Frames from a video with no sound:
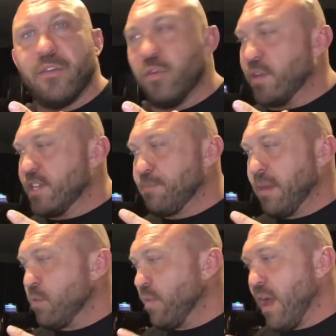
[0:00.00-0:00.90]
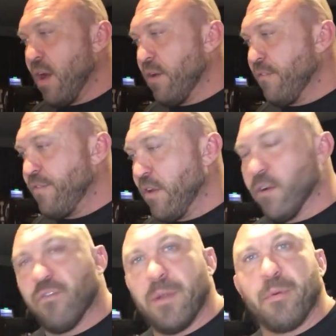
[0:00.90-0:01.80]
You can speak without fear
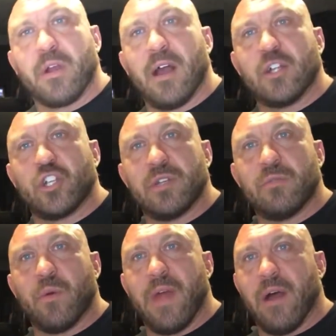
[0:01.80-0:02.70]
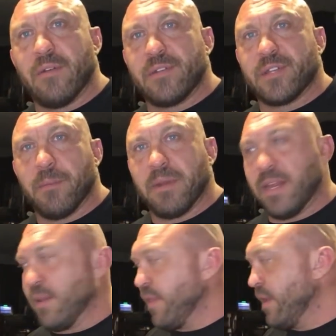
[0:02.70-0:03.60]
of repercussion, without
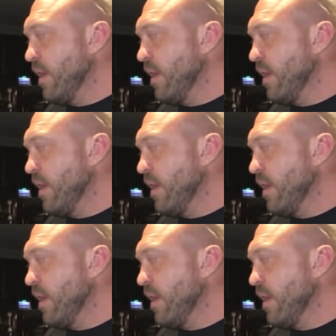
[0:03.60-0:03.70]
somebody